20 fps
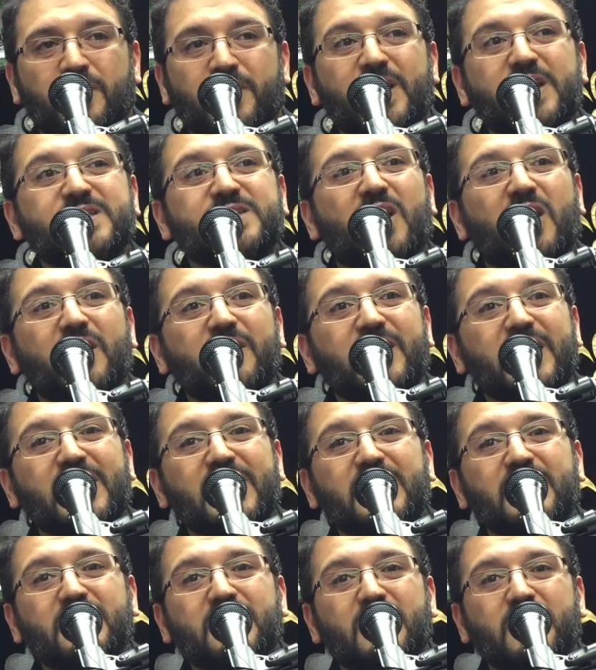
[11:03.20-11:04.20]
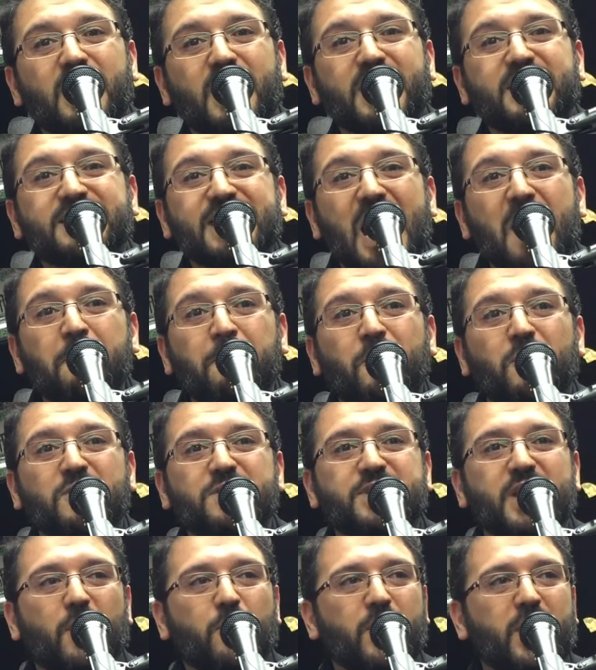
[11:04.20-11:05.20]
These are the
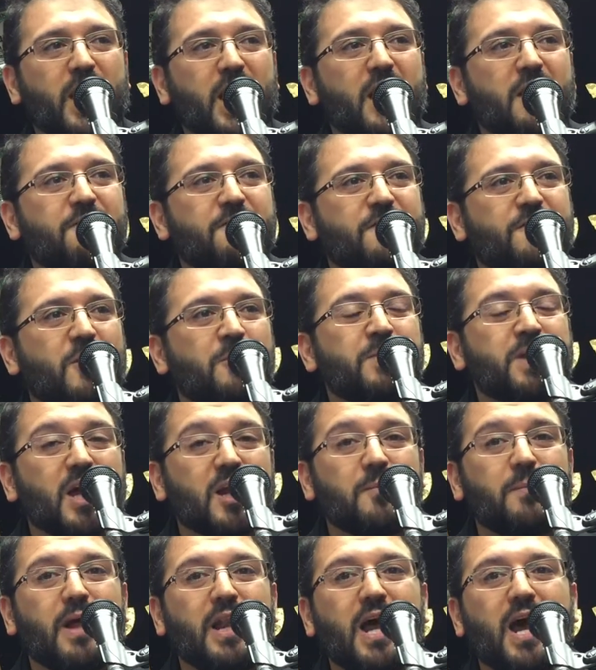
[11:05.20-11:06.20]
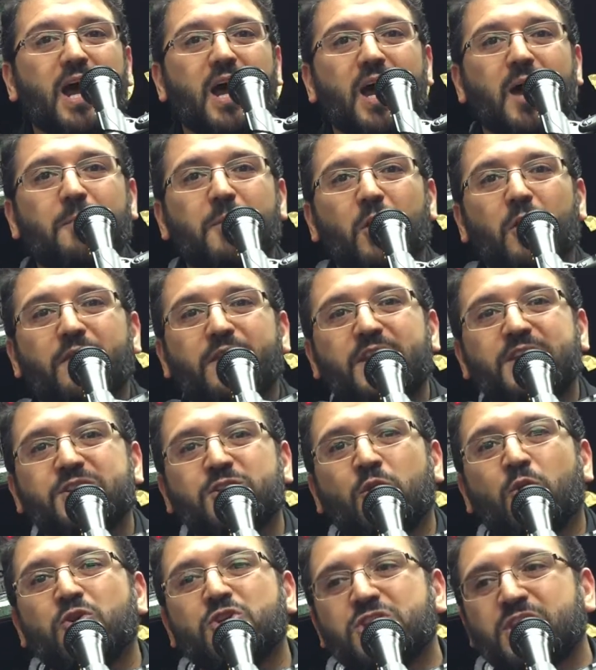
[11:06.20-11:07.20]
examples that we have from Karbala about
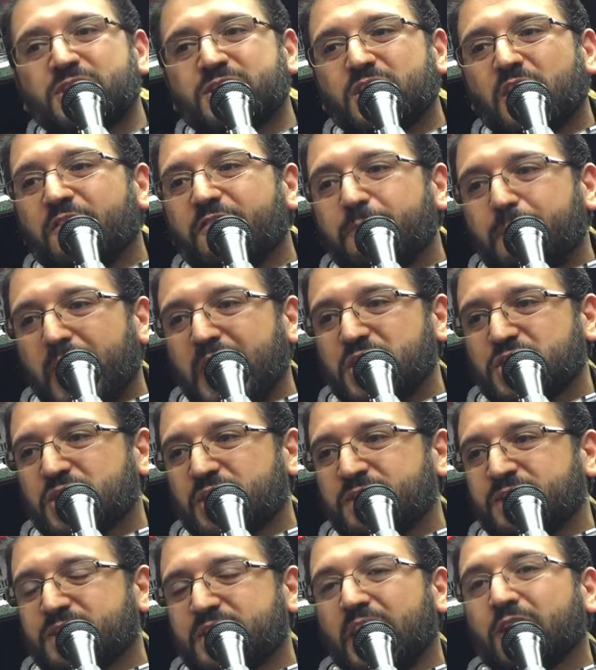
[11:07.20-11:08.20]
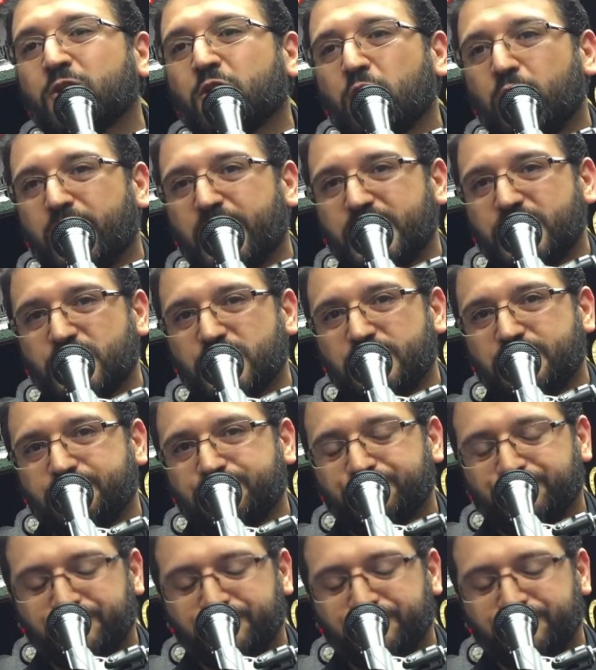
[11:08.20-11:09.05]
these notions of patience and courage.